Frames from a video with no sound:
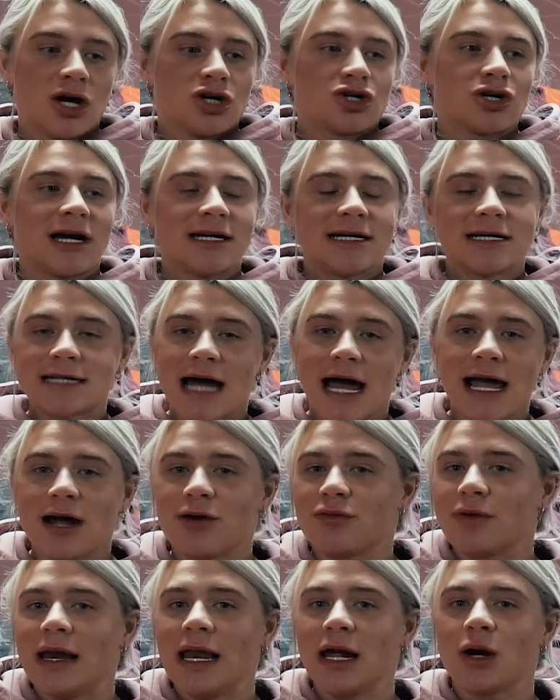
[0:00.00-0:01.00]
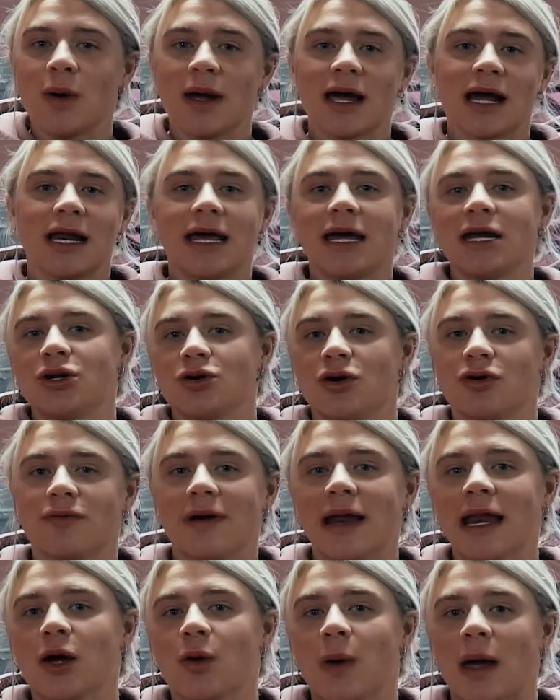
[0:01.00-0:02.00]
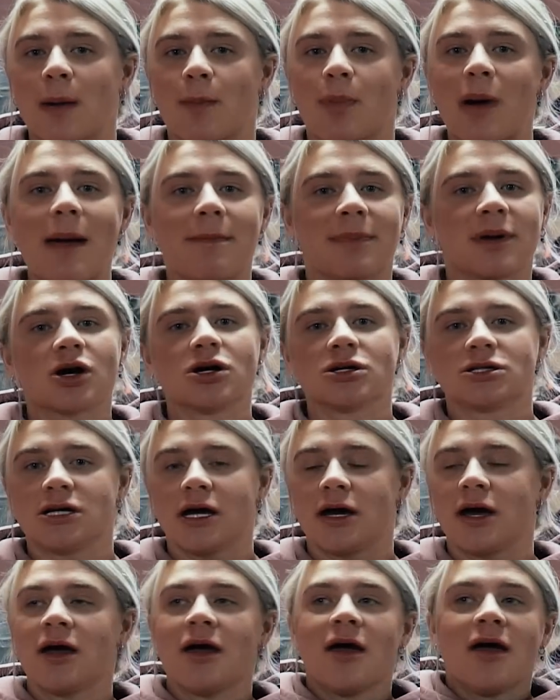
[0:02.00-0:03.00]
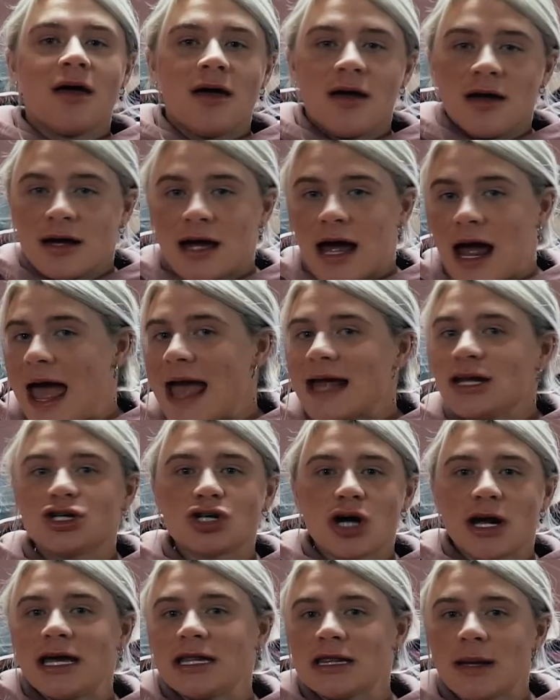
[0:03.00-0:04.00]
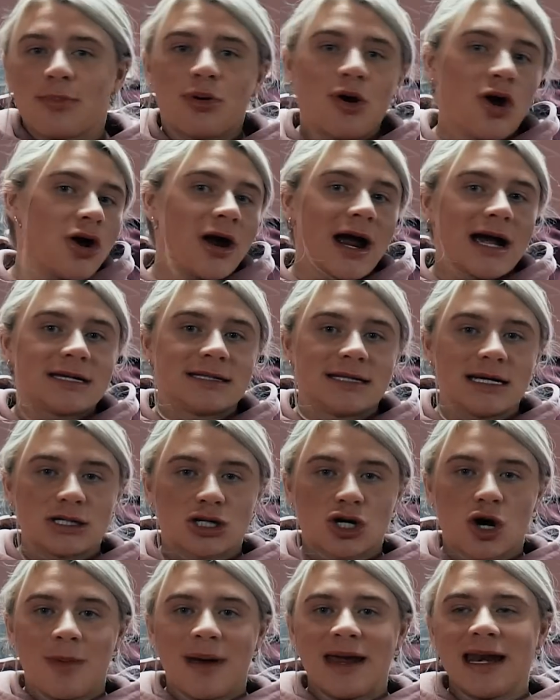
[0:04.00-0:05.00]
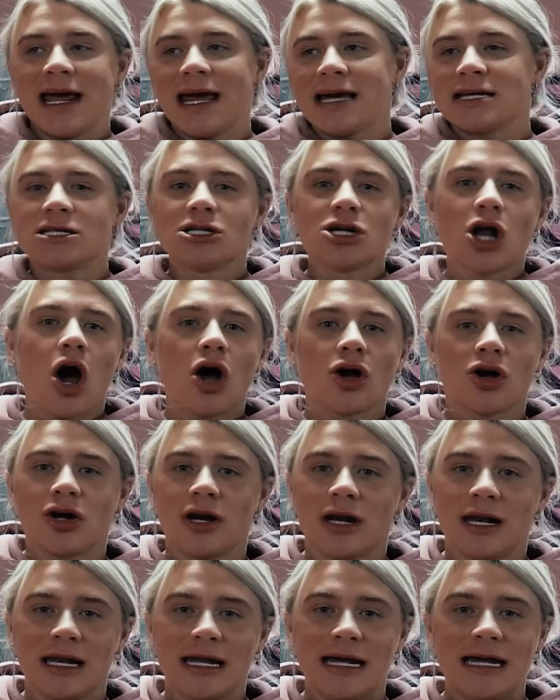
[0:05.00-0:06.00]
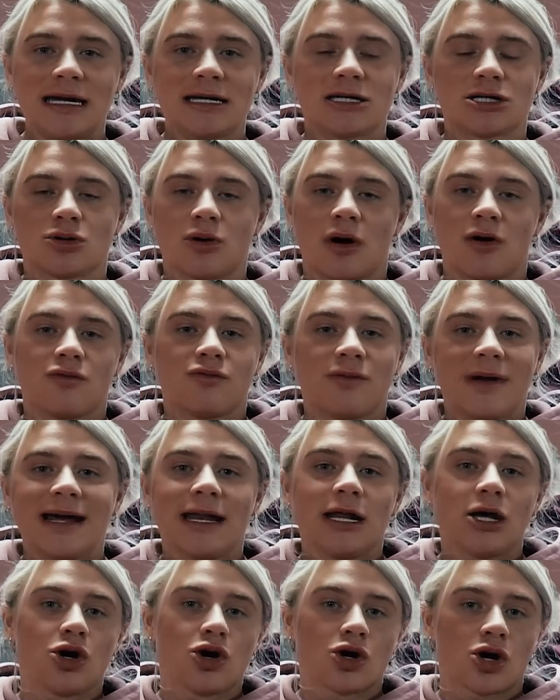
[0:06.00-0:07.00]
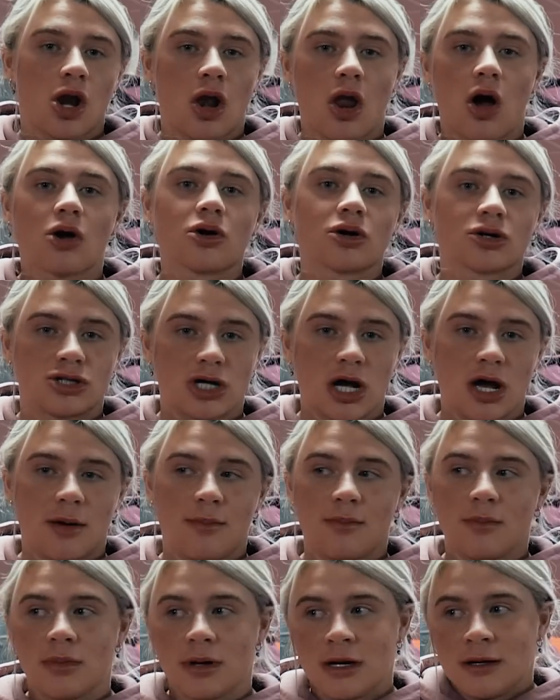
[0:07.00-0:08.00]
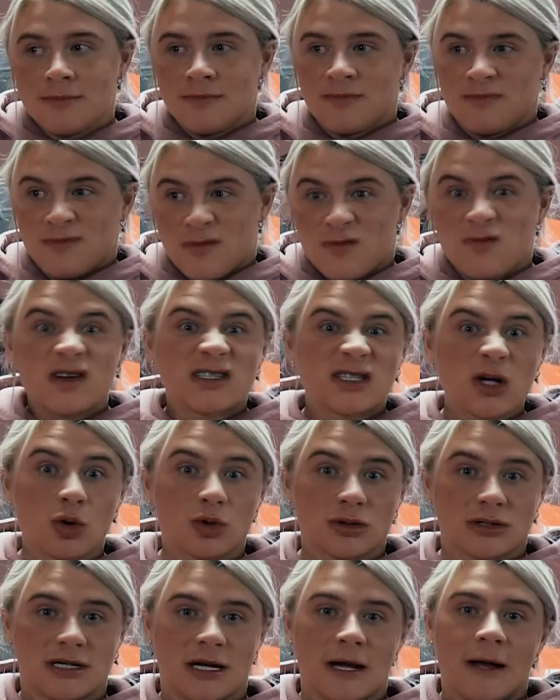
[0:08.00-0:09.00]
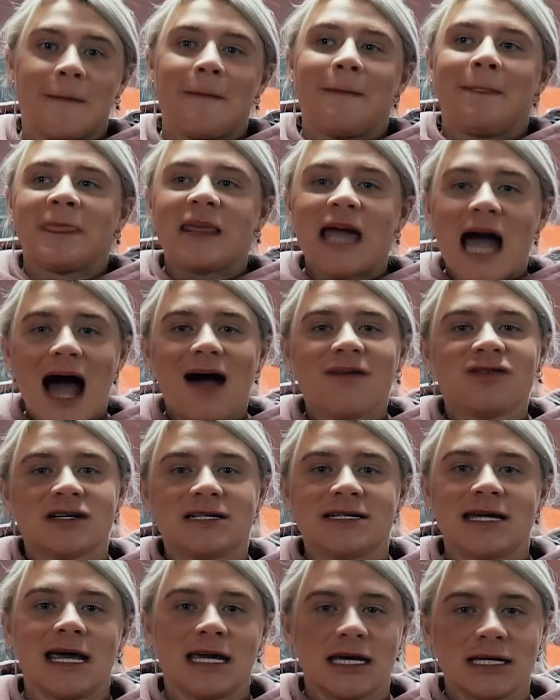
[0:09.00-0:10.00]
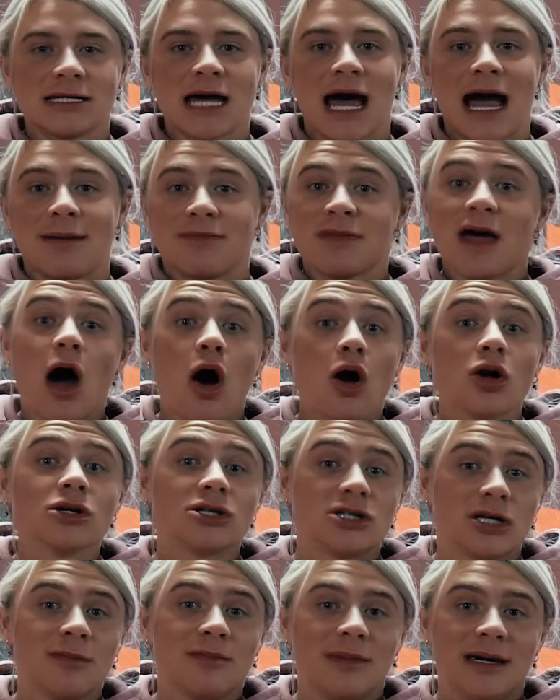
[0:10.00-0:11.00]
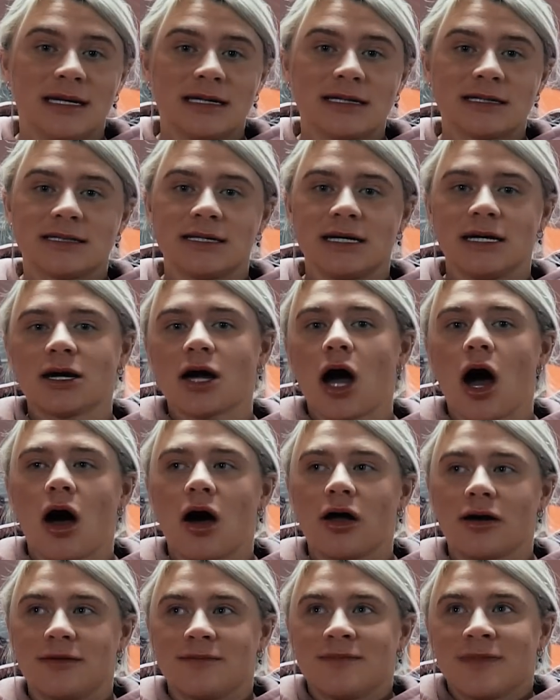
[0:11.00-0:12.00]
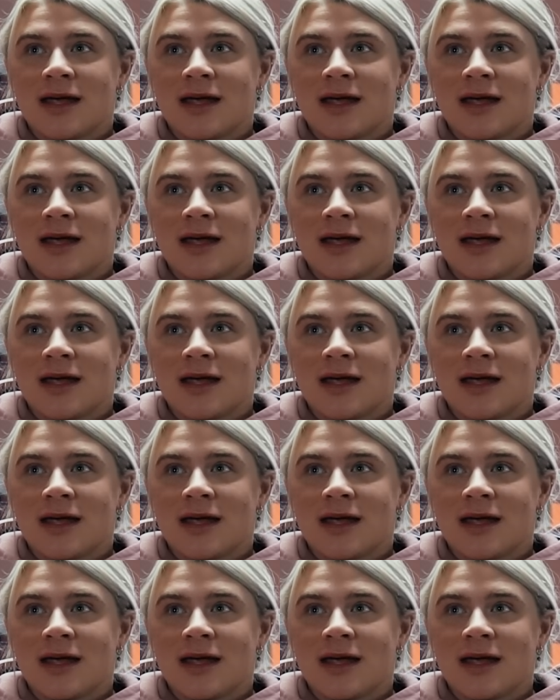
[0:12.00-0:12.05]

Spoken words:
trying to diet really quickly and do a really quick prep because you're enjoying the progress that's coming. It's not going to lead to a really good long-term result. You have to take your time. That also means that you can't